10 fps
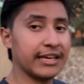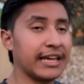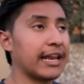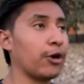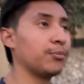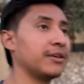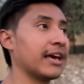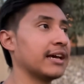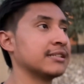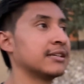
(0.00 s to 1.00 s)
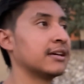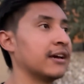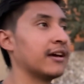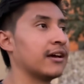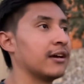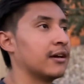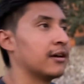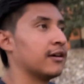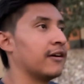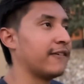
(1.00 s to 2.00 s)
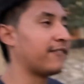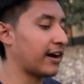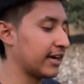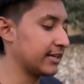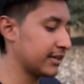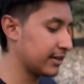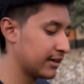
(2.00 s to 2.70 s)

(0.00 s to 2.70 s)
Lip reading: and I hope you guys find